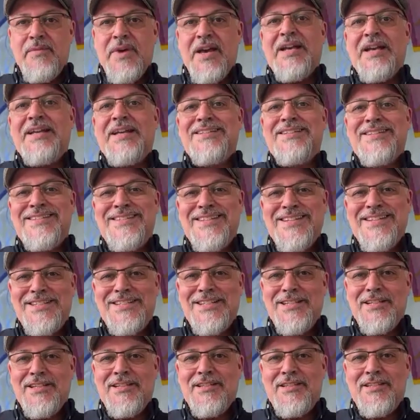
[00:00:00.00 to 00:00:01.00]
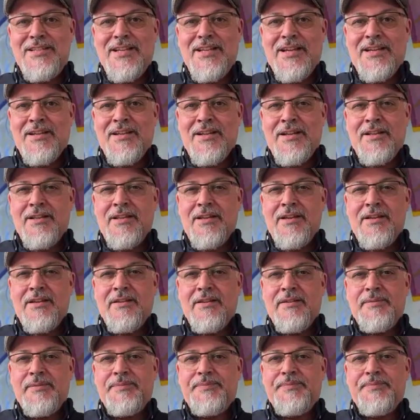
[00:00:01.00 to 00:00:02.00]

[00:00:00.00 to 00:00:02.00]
make a decision to stay in LA.